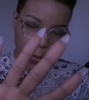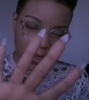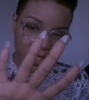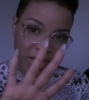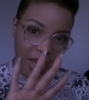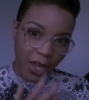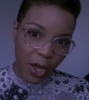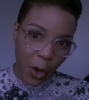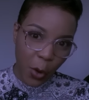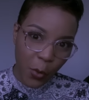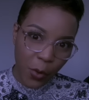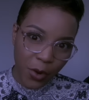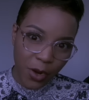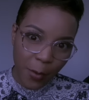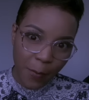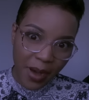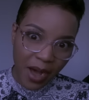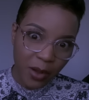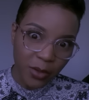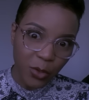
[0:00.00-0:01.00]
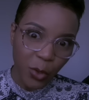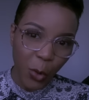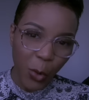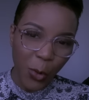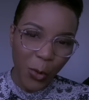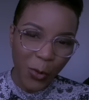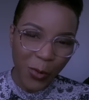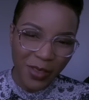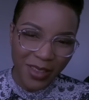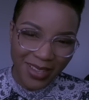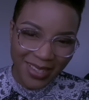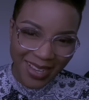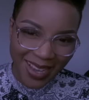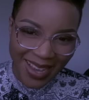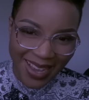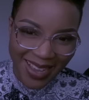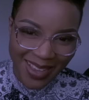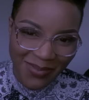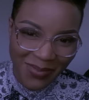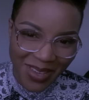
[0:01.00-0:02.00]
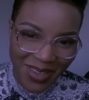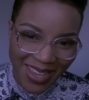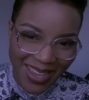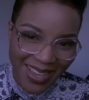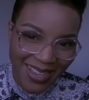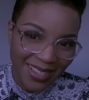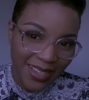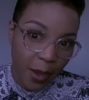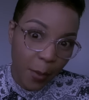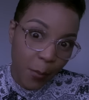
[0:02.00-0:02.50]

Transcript: which I go on about all the time, is